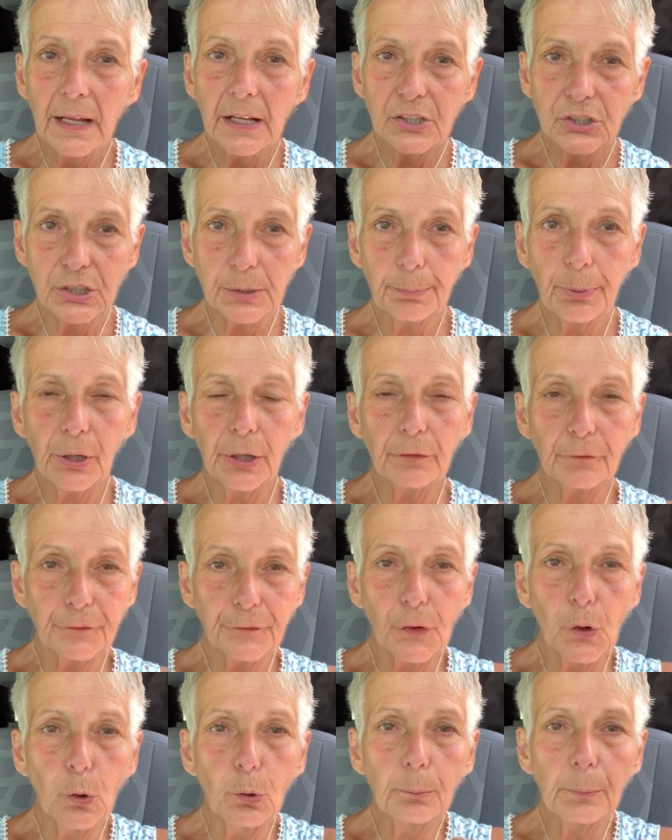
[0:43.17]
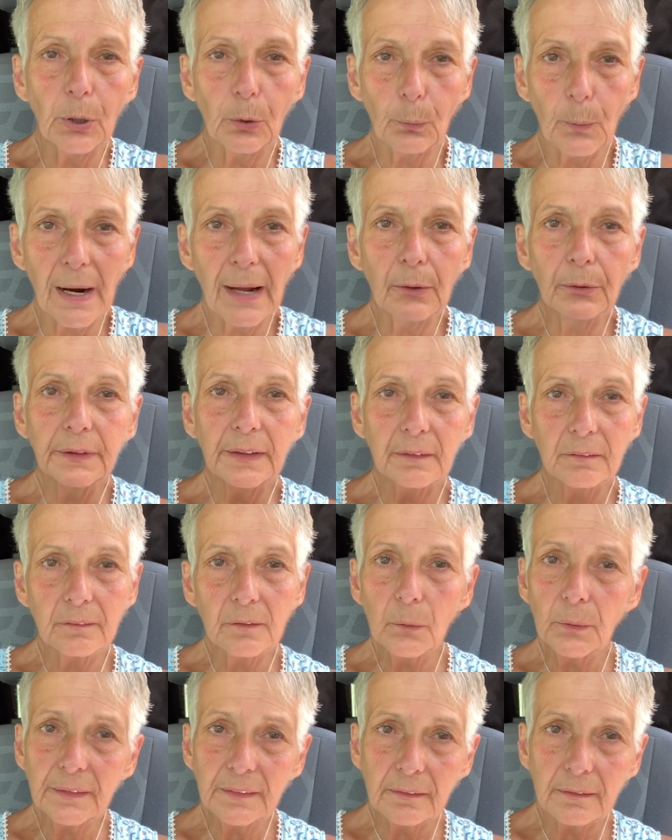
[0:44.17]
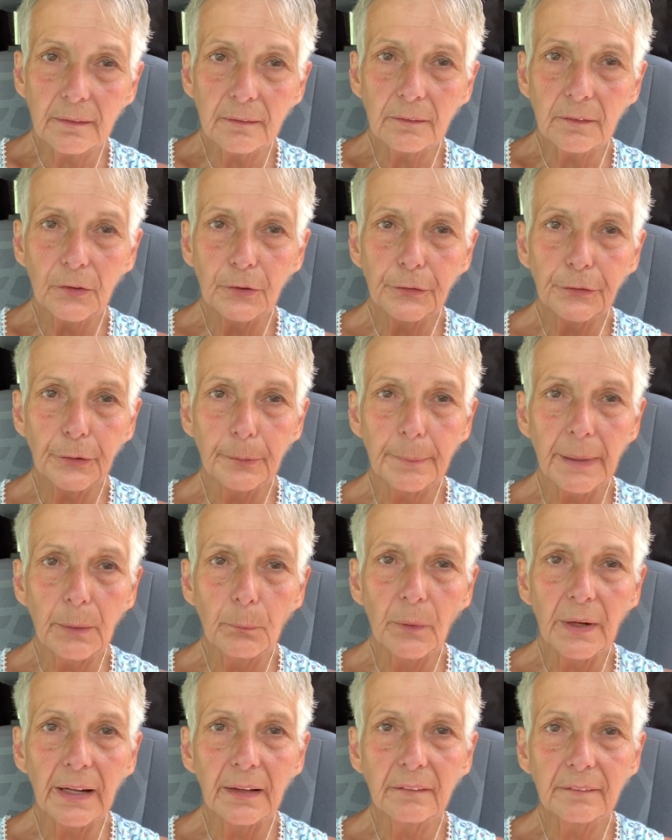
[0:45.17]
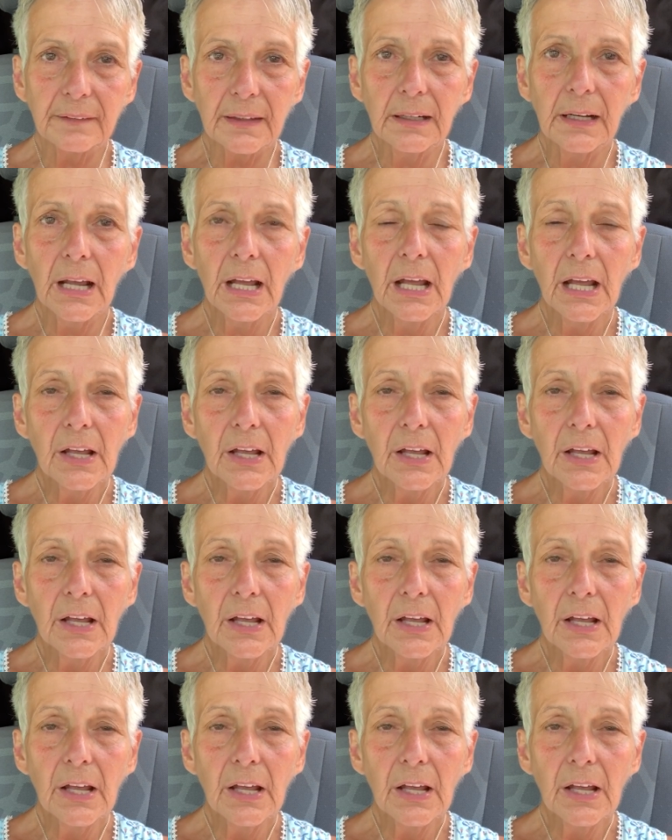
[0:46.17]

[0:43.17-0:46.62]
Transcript: she put foam around it so it's easier for me when I sit.